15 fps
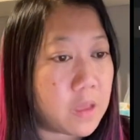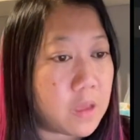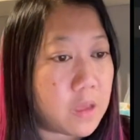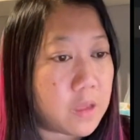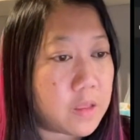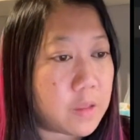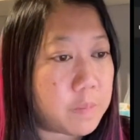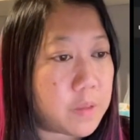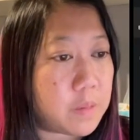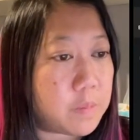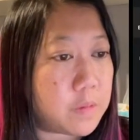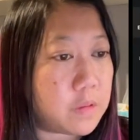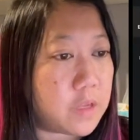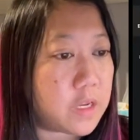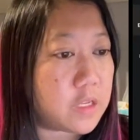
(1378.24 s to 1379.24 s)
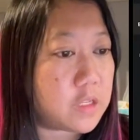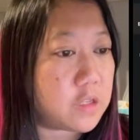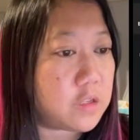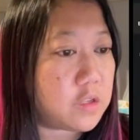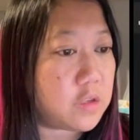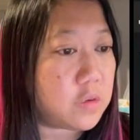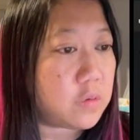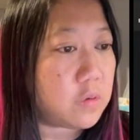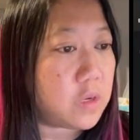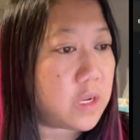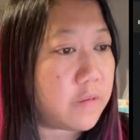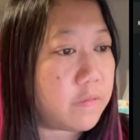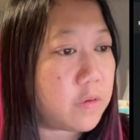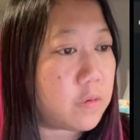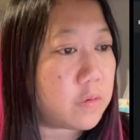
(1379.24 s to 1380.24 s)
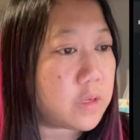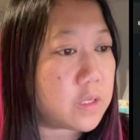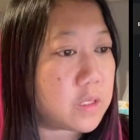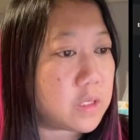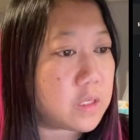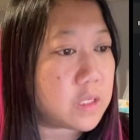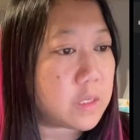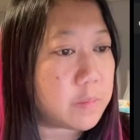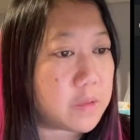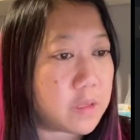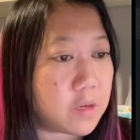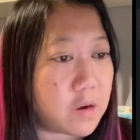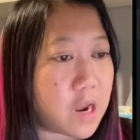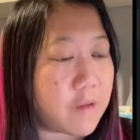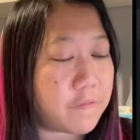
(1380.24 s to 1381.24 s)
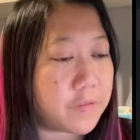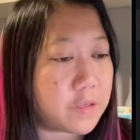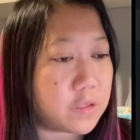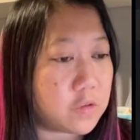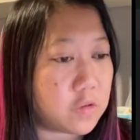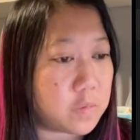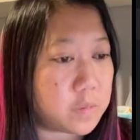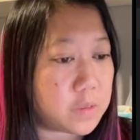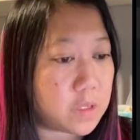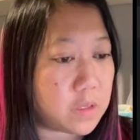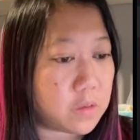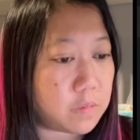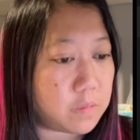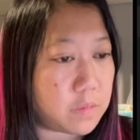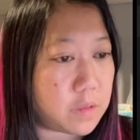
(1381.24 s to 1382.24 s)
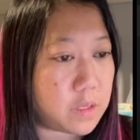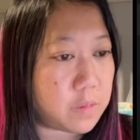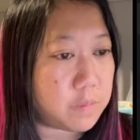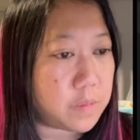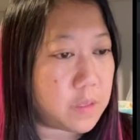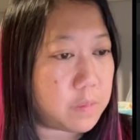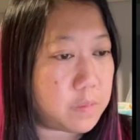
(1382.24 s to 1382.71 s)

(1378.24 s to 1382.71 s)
that people like to do, and I've noticed in some of the graphics groups, the people